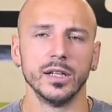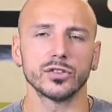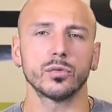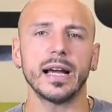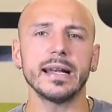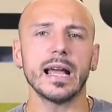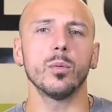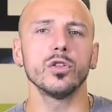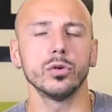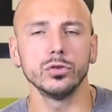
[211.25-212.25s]
So right now
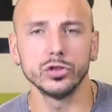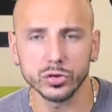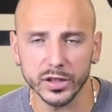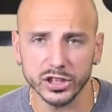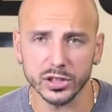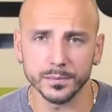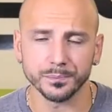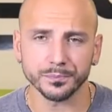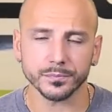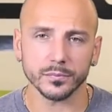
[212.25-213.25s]
with your nutrition,
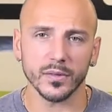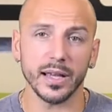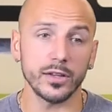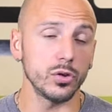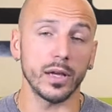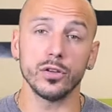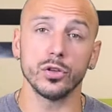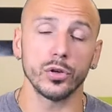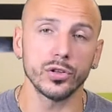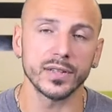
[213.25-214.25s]
and you
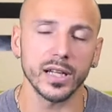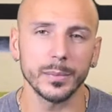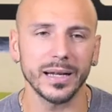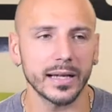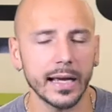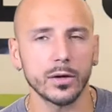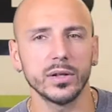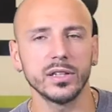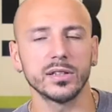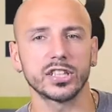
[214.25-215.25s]
know, you're telling me like, hey, I know
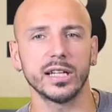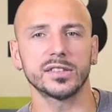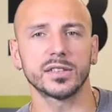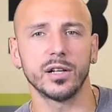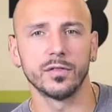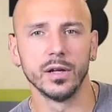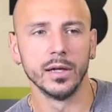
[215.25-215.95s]
I need to change stuff,